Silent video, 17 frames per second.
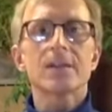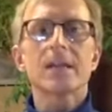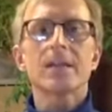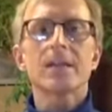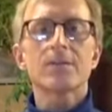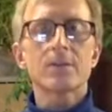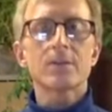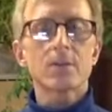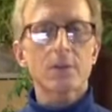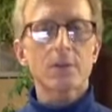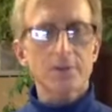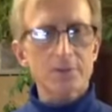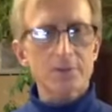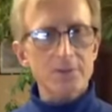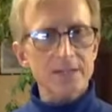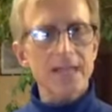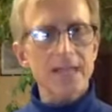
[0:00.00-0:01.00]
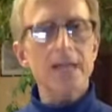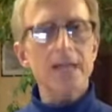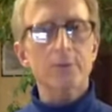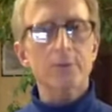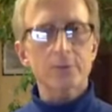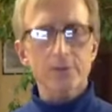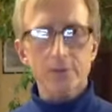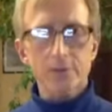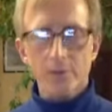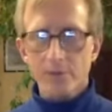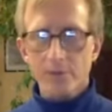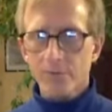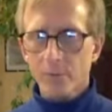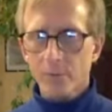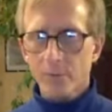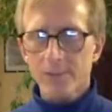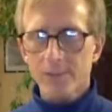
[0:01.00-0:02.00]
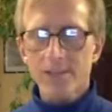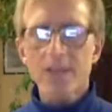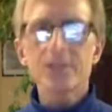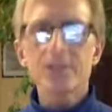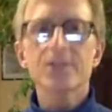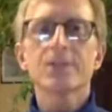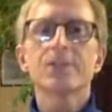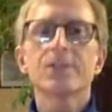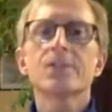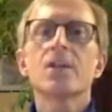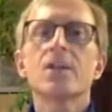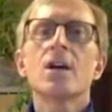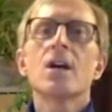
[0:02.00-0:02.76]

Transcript: And if you understand and really know the four essentials,